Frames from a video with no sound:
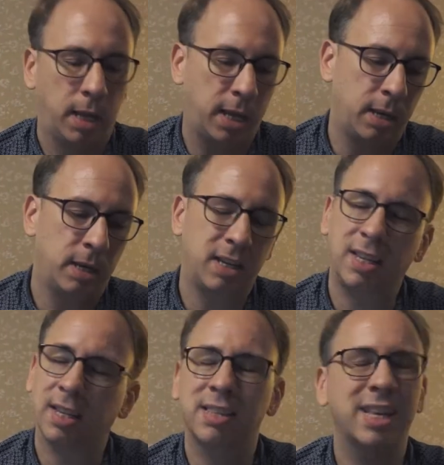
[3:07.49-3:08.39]
and
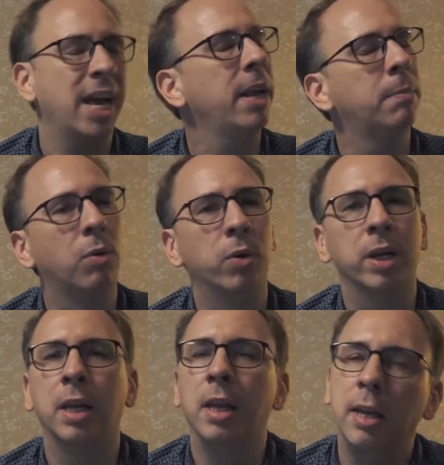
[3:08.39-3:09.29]
it's kind of
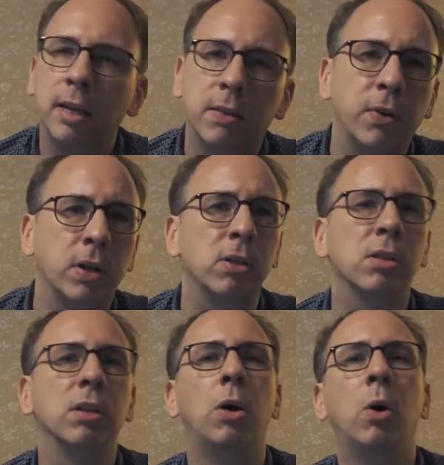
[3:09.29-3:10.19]
boring? It's very
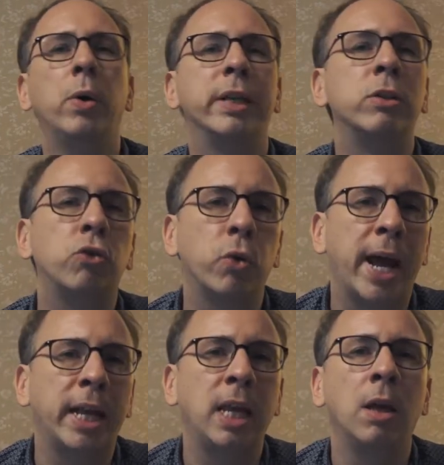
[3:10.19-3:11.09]
slow. It's
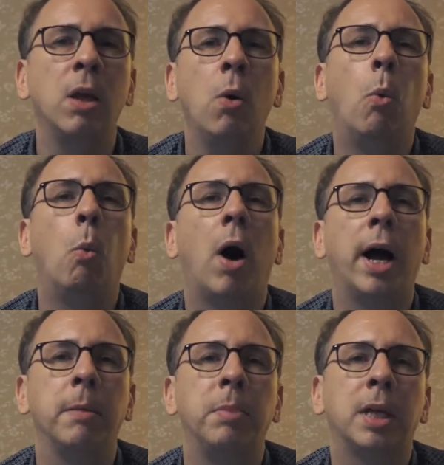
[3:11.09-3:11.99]
dragging.
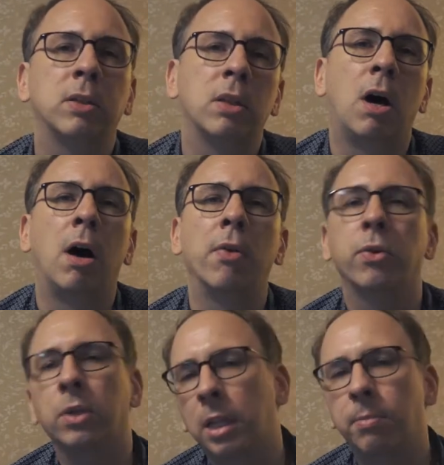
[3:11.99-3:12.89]
Why? Because the
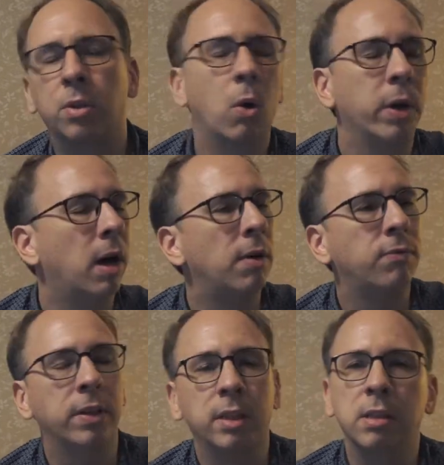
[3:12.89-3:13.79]
author keeps going off
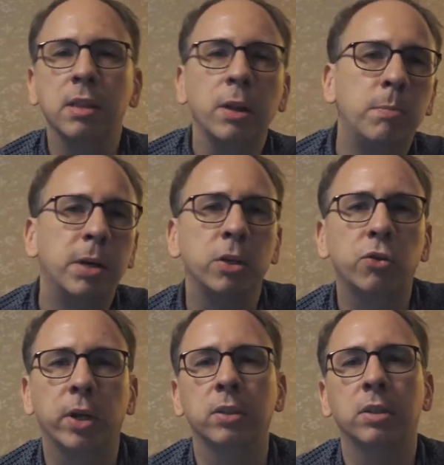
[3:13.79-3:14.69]
on these little bunny
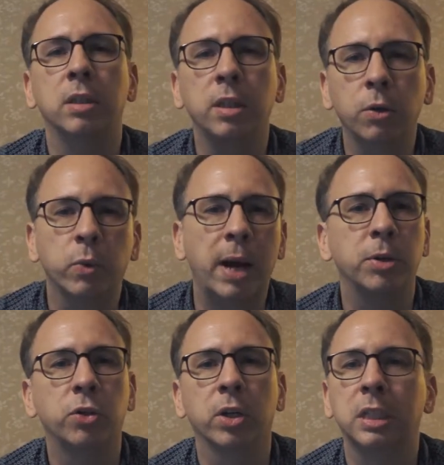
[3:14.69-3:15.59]
trails, the little
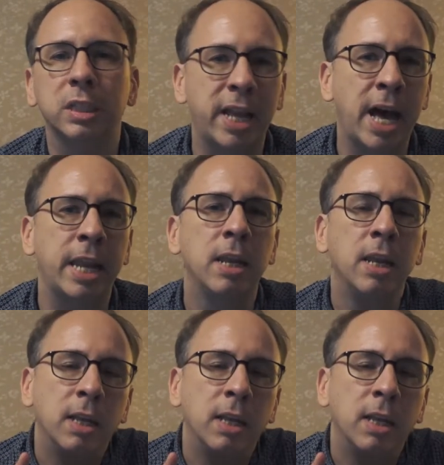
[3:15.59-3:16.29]
rabbit trails, not